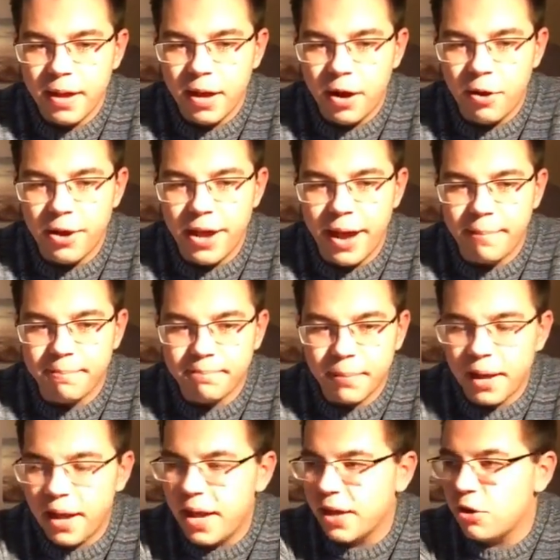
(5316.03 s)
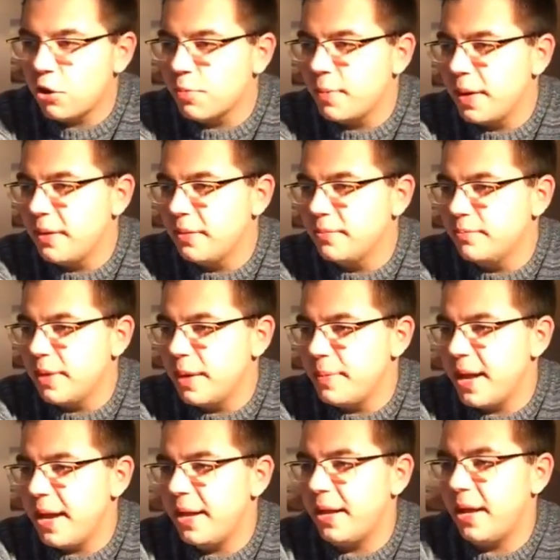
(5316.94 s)
Oh yeah, Gokman,
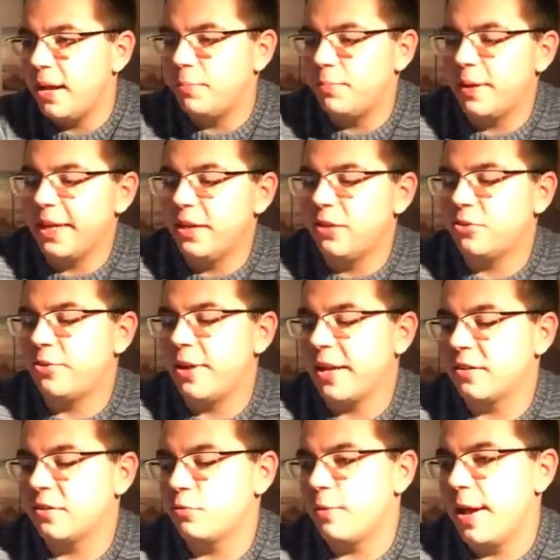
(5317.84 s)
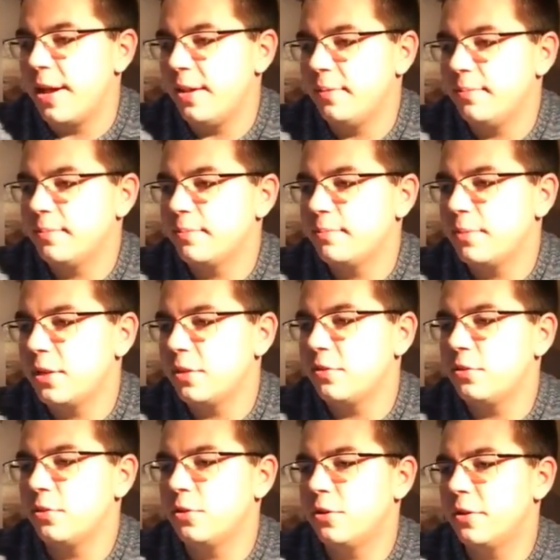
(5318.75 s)
maybe I'll play your track as well,
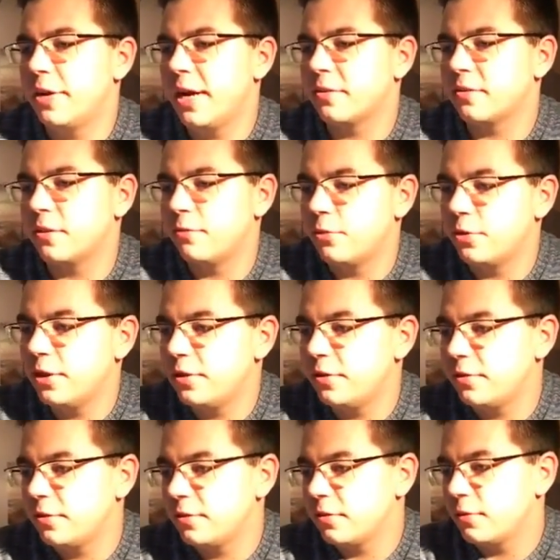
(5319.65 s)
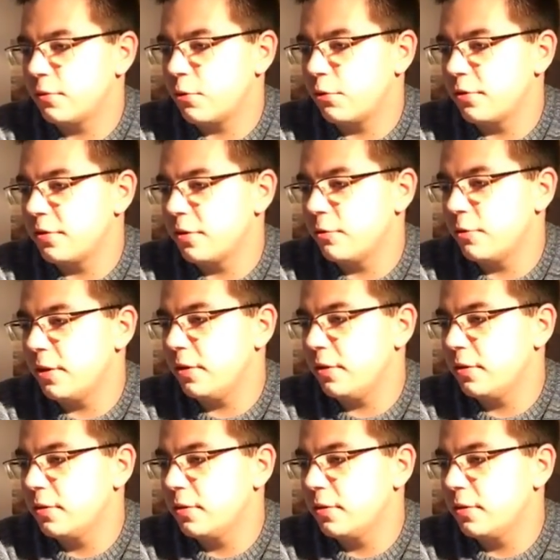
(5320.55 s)
because you're asking for it. Of course I would.